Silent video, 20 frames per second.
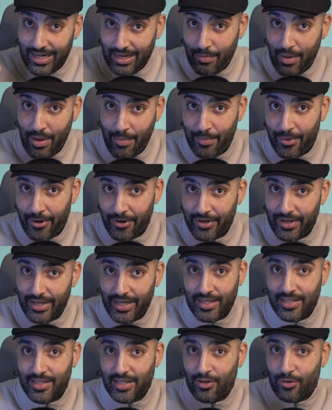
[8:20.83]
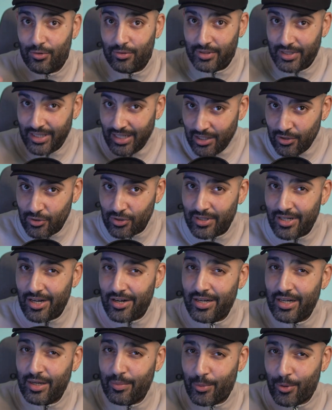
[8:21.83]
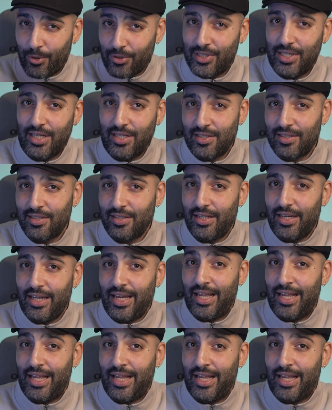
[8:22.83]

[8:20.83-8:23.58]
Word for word: Remember, it's a continuous learning process,